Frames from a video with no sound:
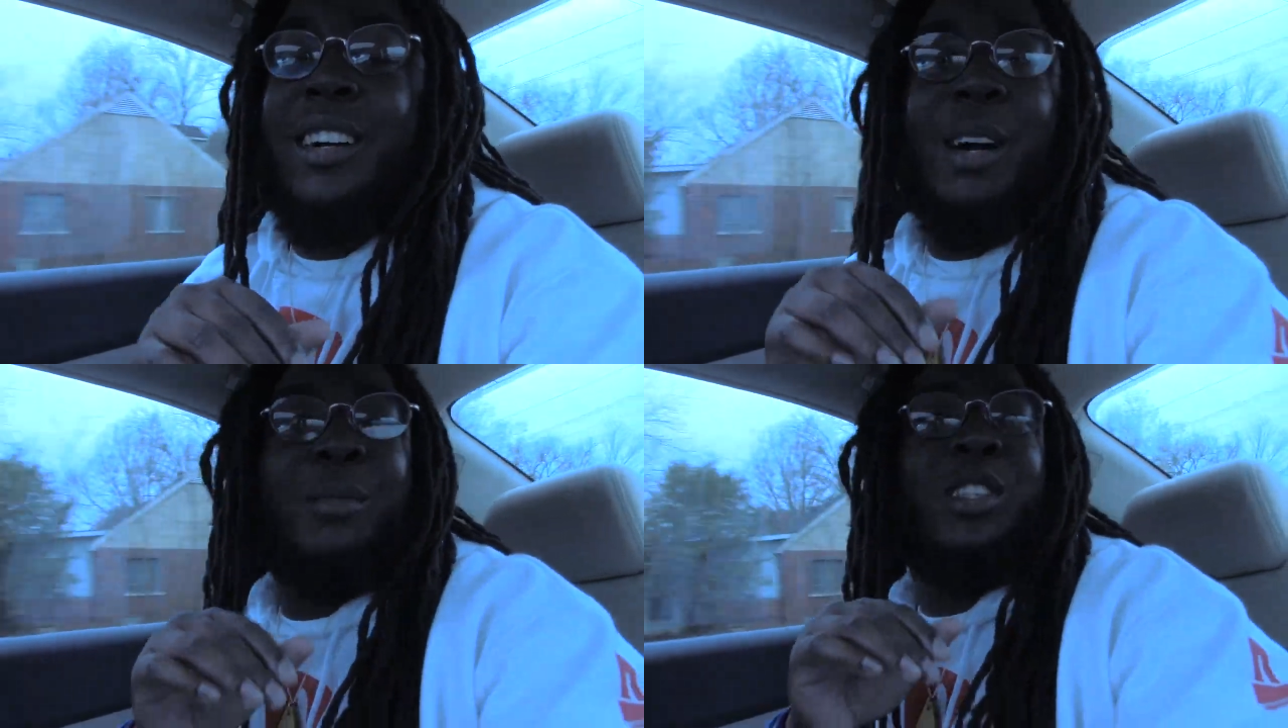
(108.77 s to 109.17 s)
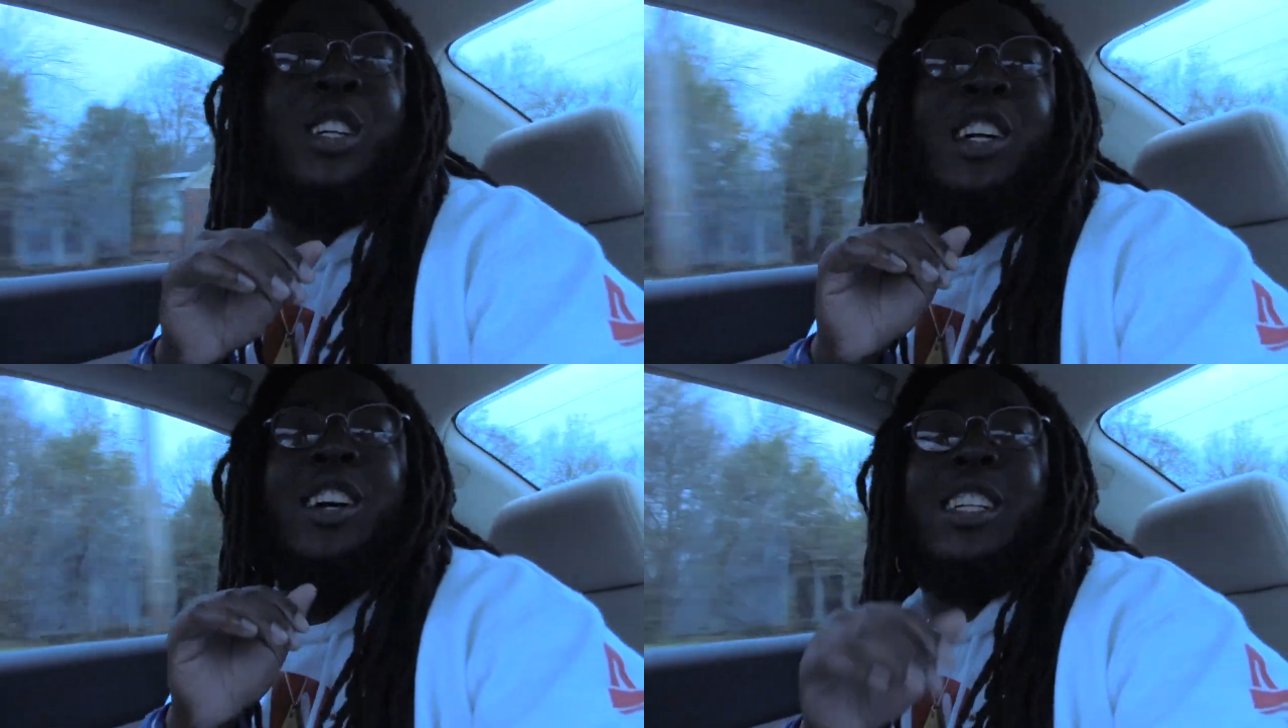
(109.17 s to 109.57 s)
I'm gonna show
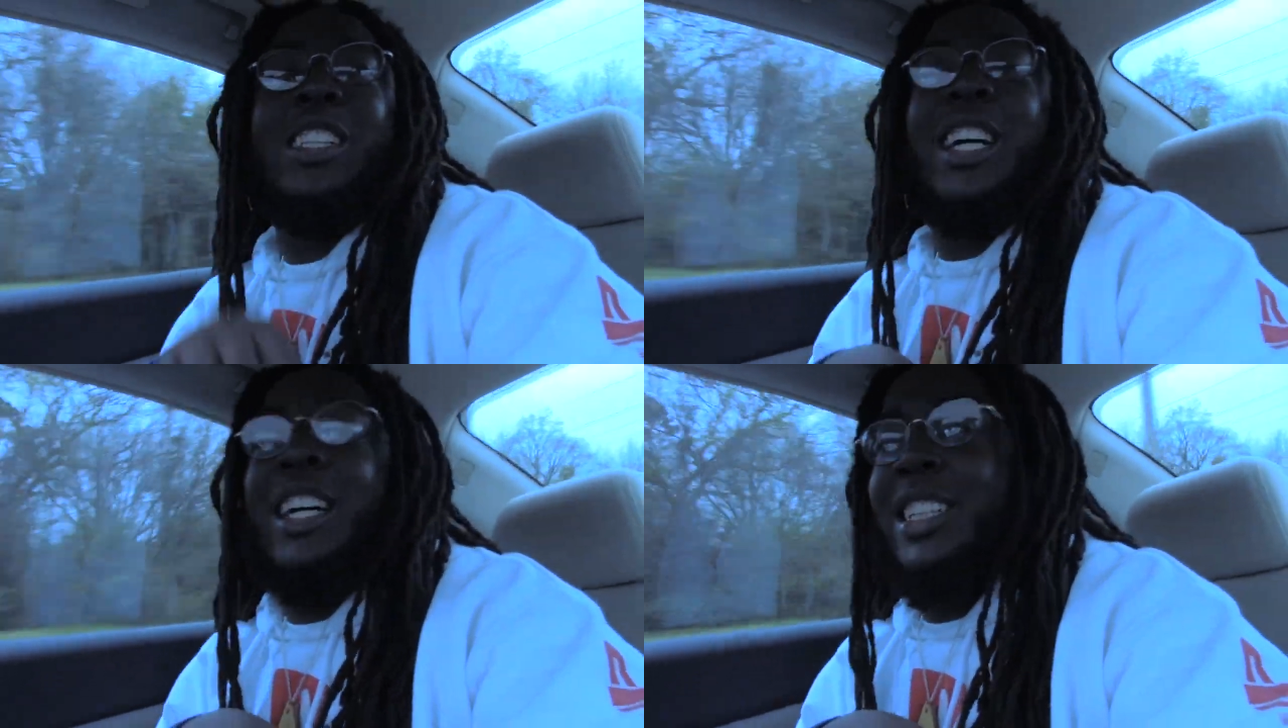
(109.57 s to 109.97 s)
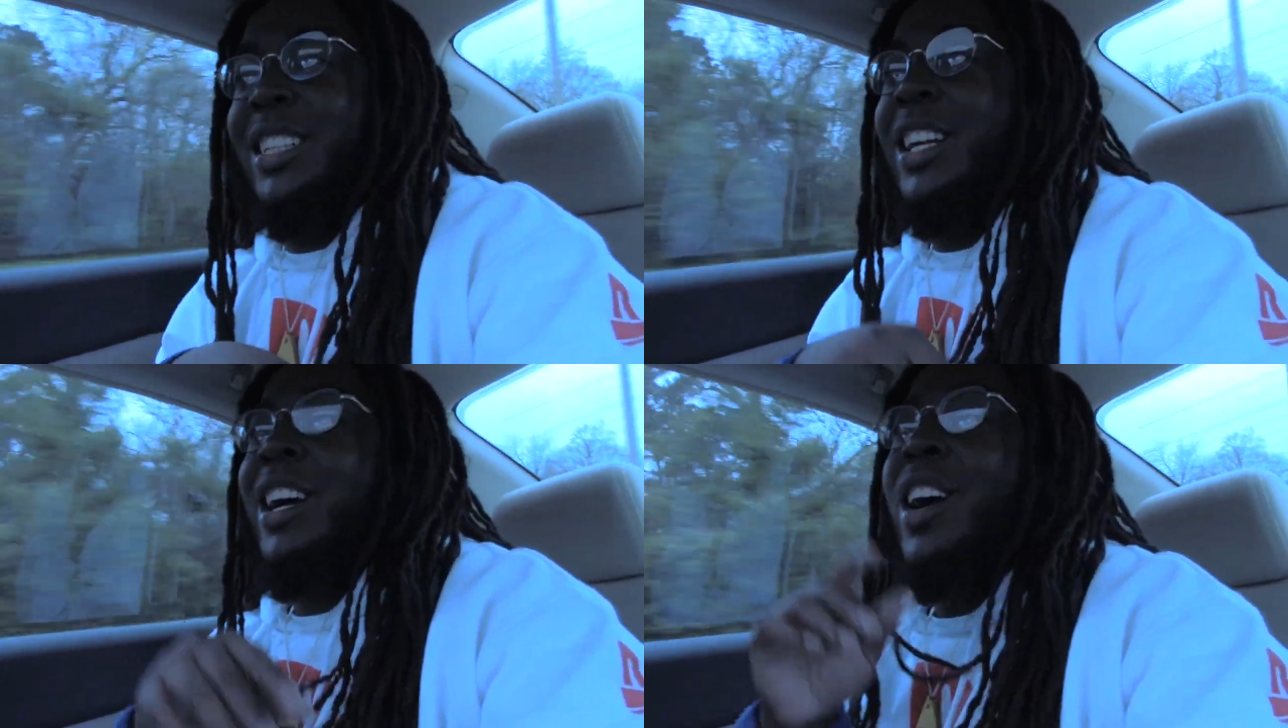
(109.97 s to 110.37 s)
y'all the sights.
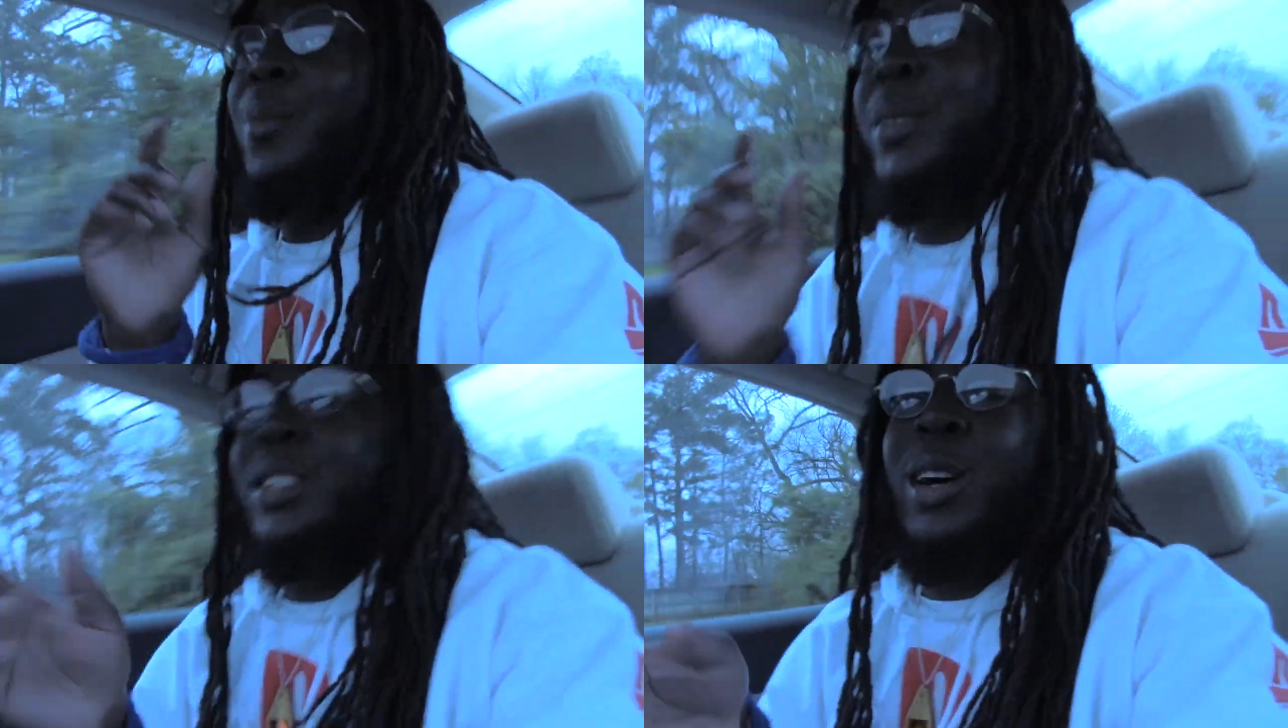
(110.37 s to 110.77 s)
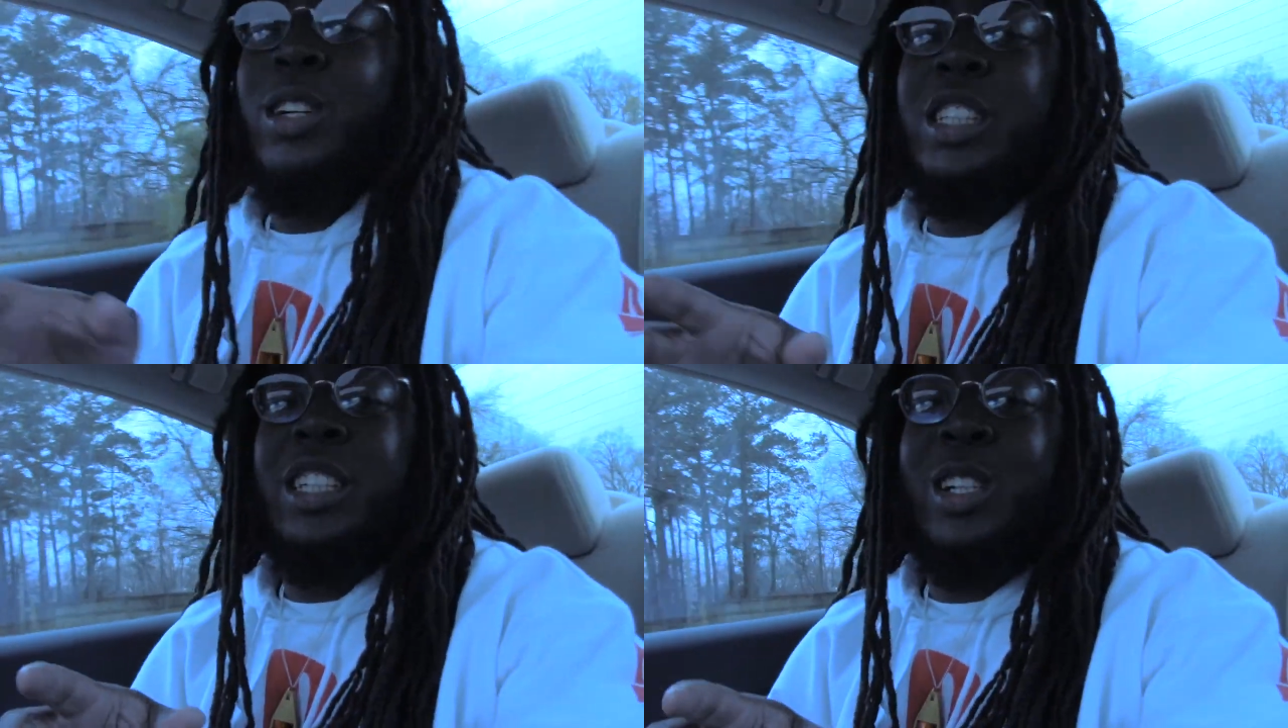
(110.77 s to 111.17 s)
I'm gonna talk
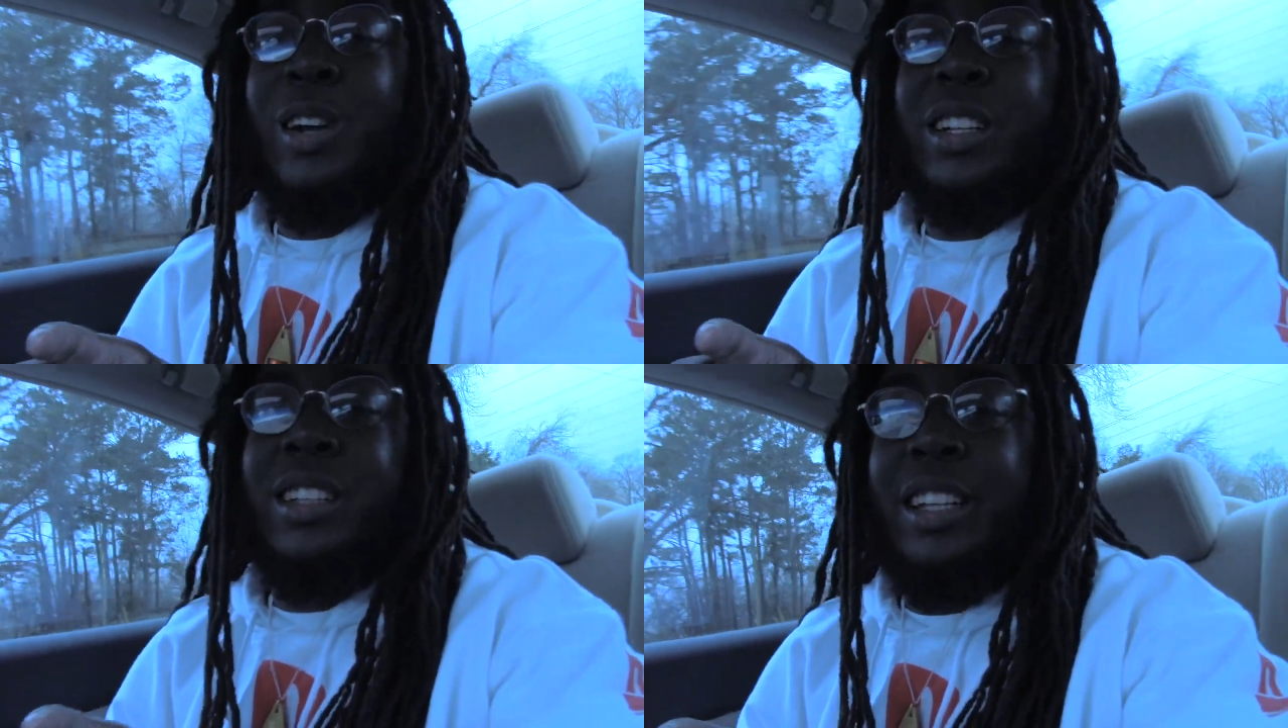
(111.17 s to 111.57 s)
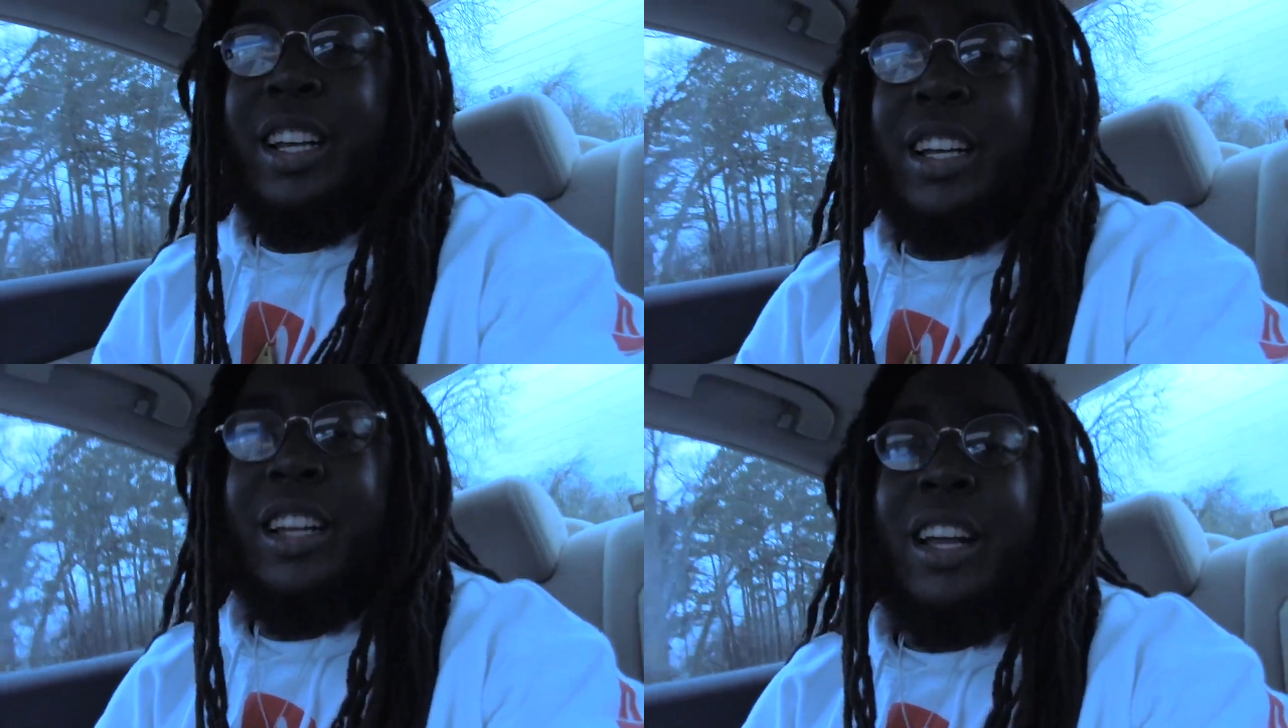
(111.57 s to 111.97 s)
shit throughout the day.